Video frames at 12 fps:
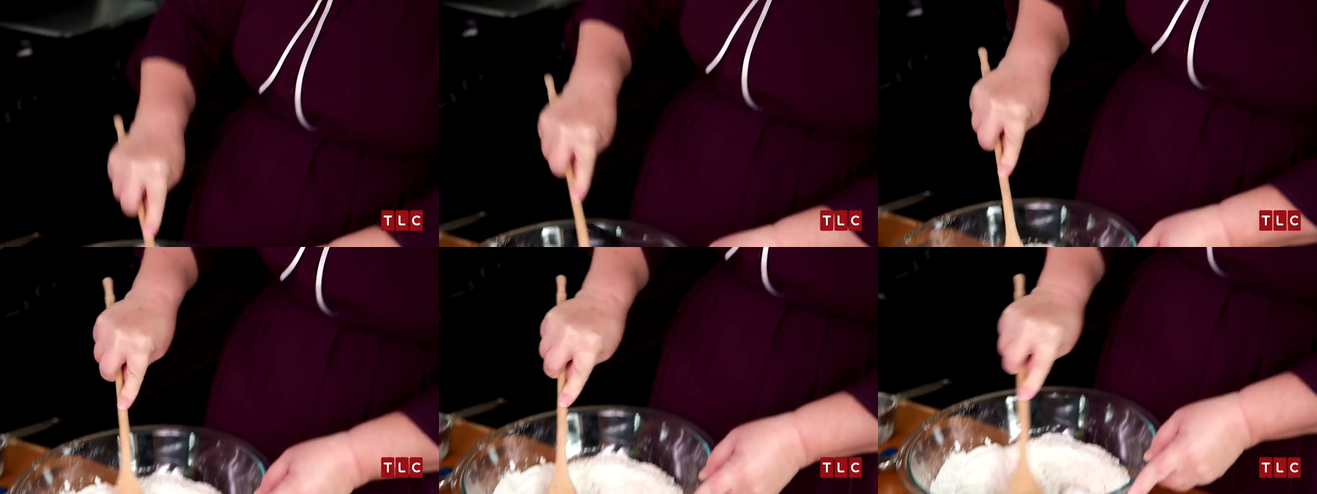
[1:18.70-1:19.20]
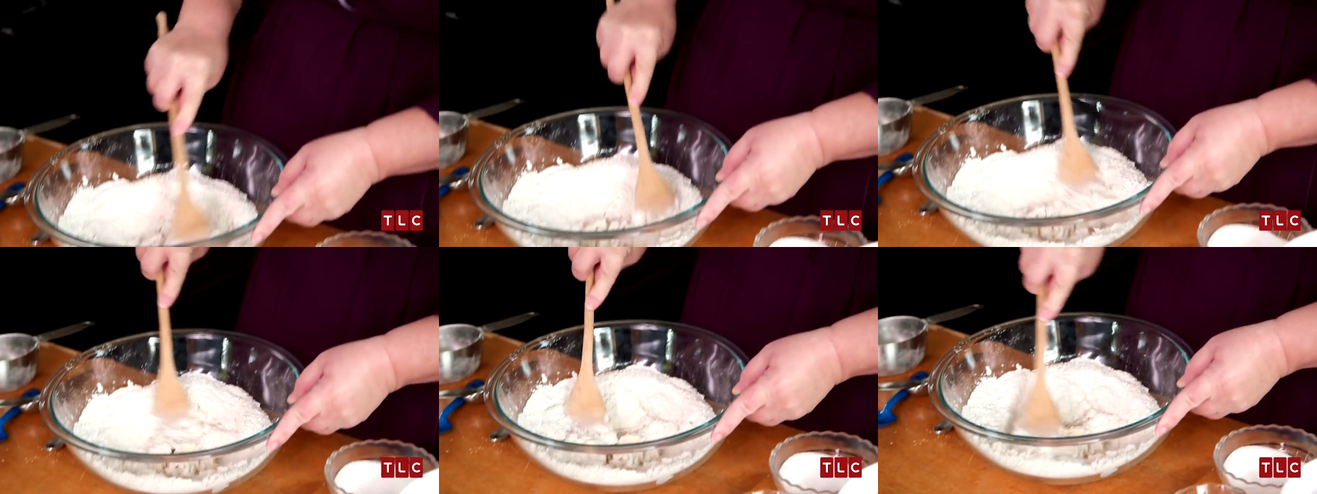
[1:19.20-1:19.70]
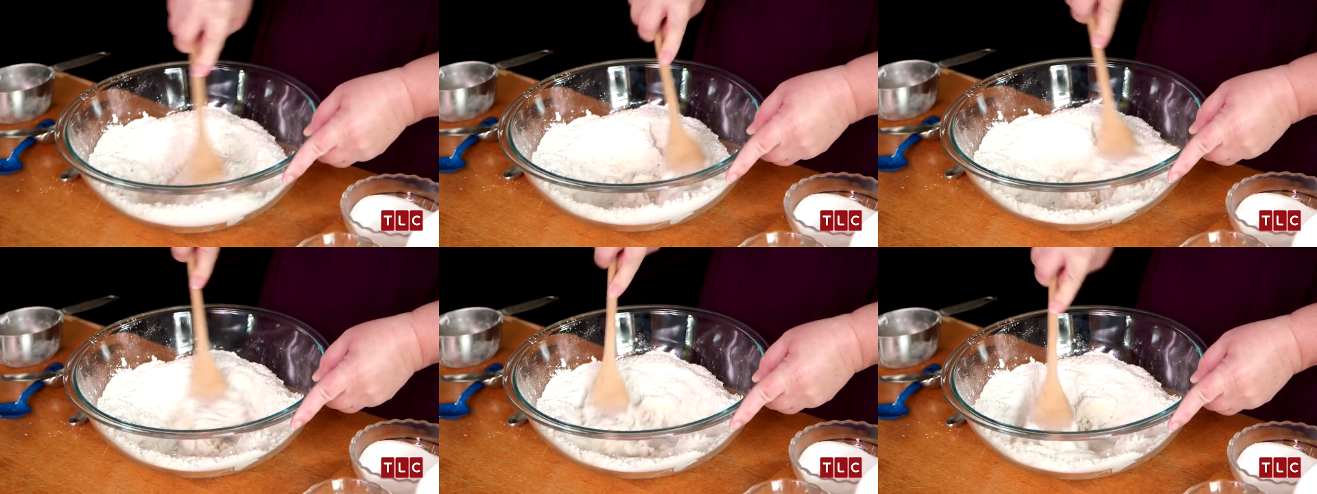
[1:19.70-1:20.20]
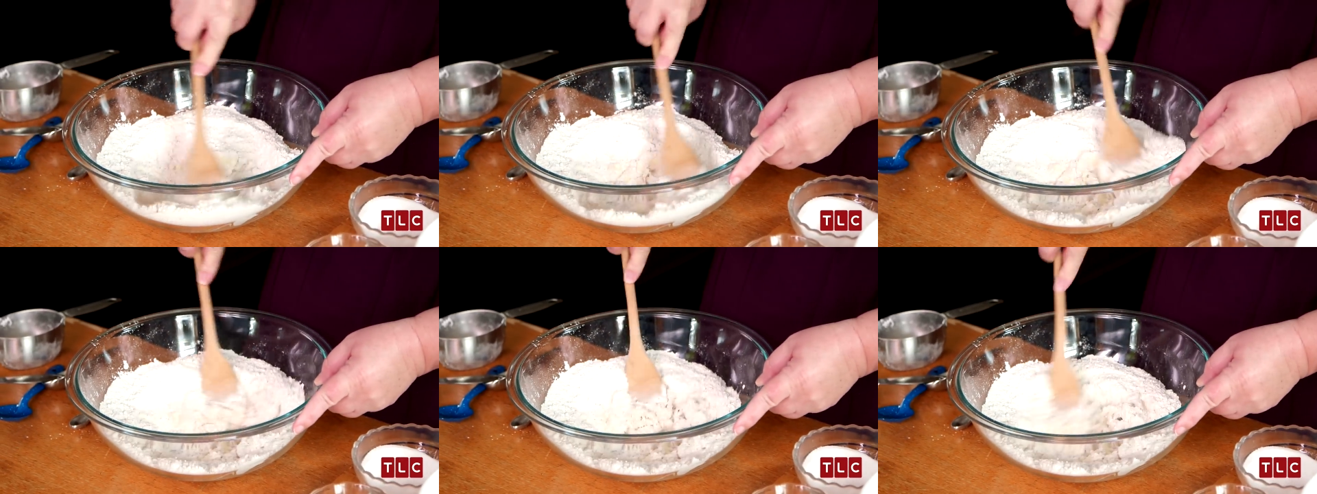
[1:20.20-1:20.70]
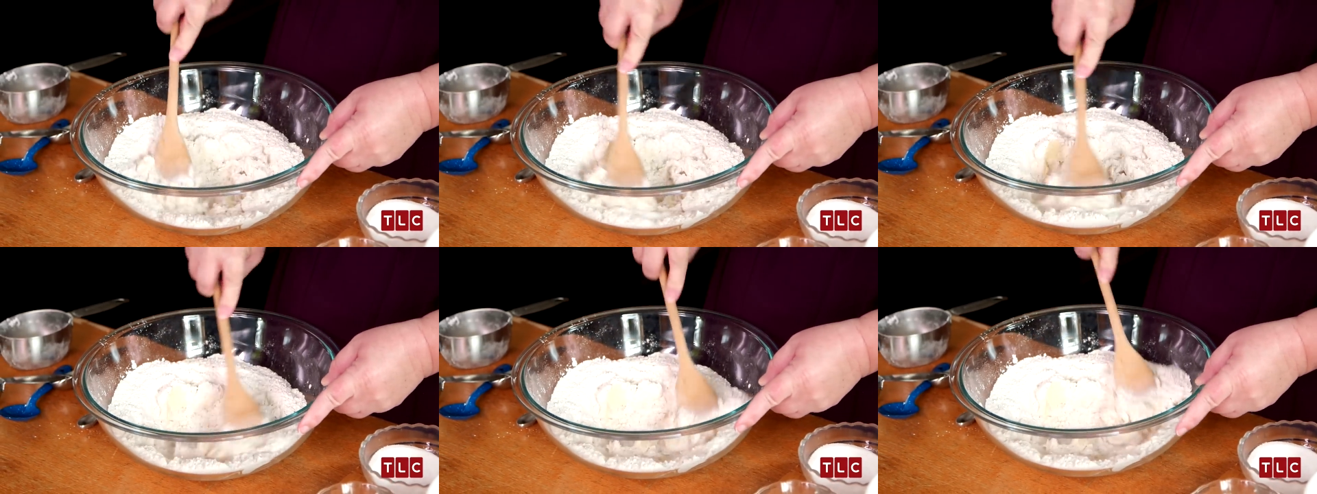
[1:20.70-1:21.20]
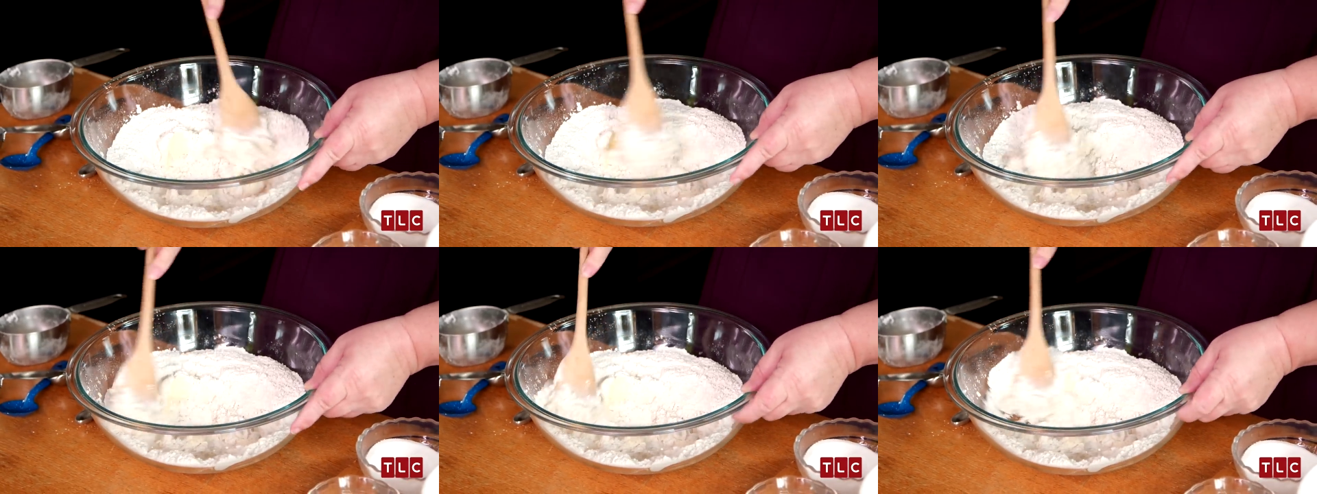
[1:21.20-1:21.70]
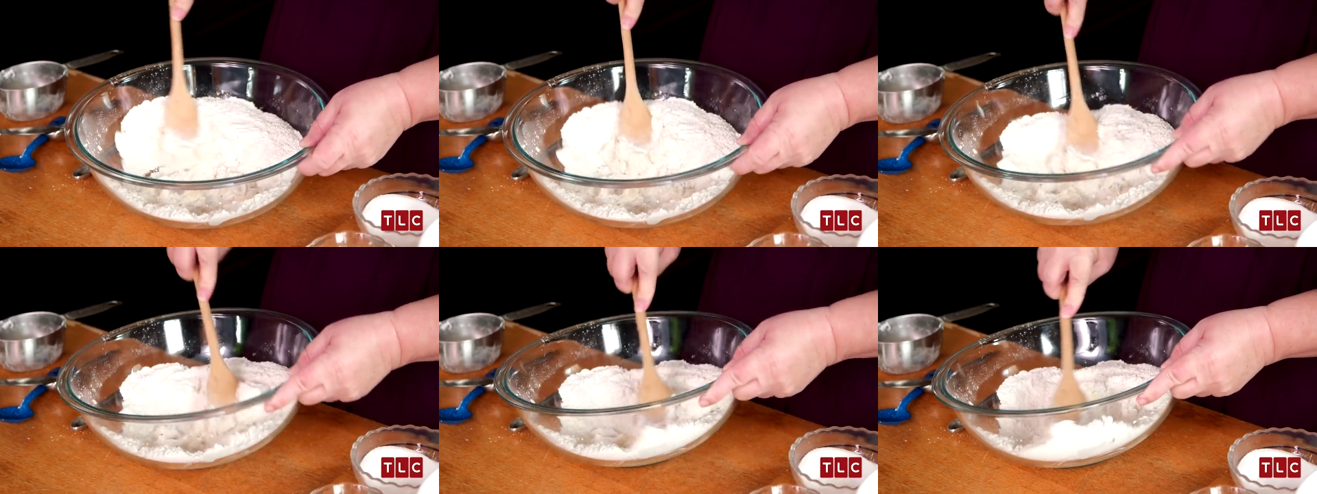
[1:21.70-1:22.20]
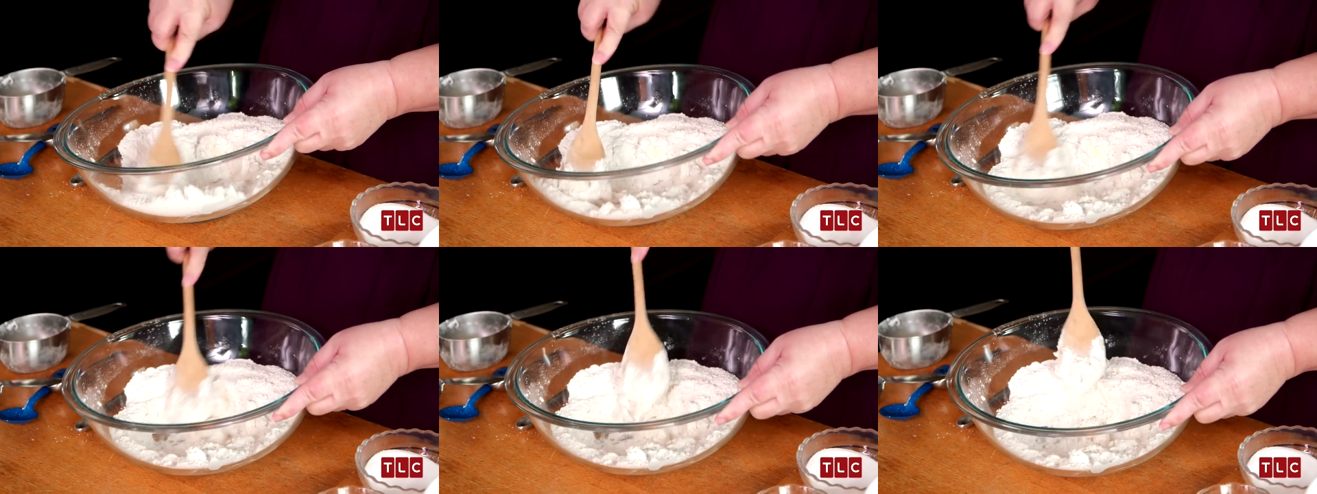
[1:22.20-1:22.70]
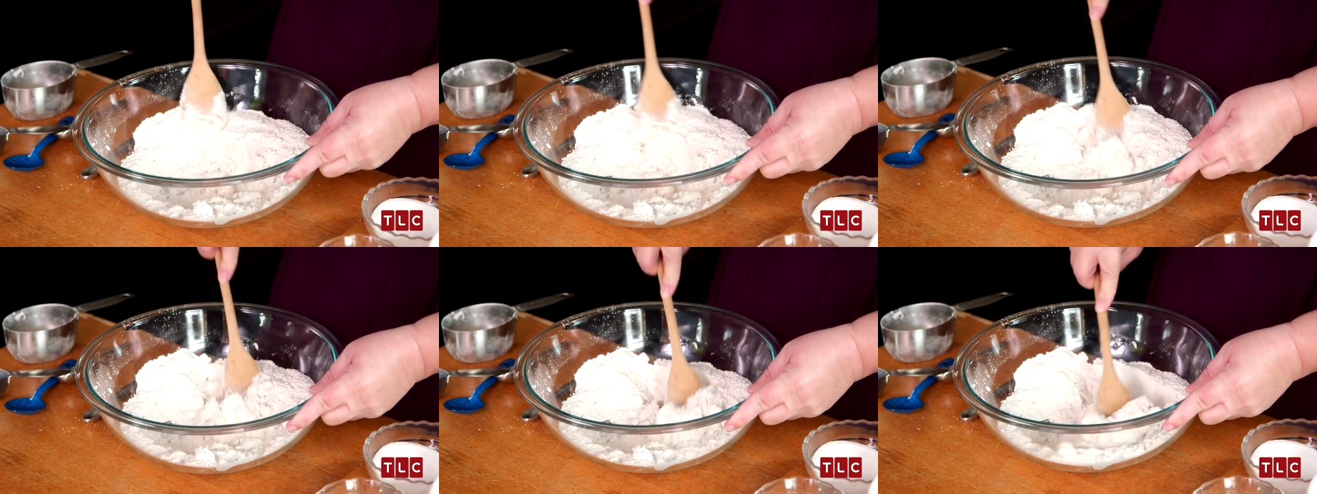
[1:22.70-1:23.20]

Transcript: Nobody's mouth can be seen.